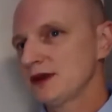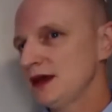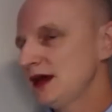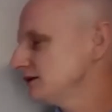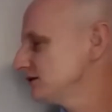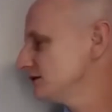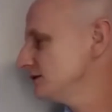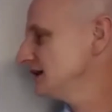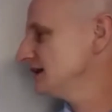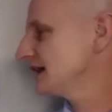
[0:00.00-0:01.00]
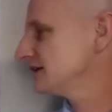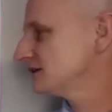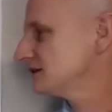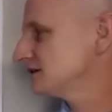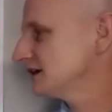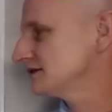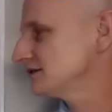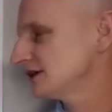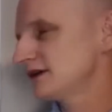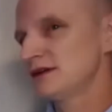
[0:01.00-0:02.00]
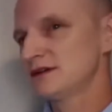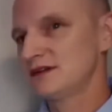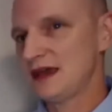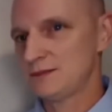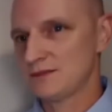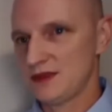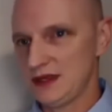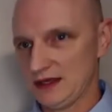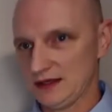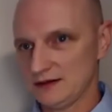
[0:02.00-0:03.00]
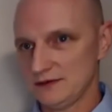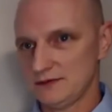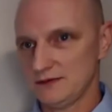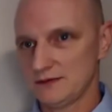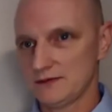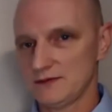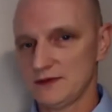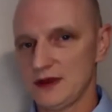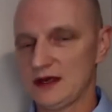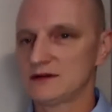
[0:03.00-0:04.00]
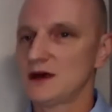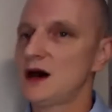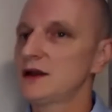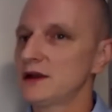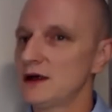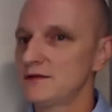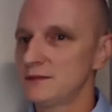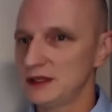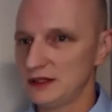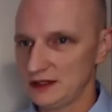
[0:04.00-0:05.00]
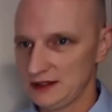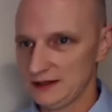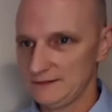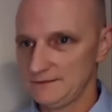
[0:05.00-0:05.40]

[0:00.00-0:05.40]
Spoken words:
And to me, that's essentially the same thing as unlovability.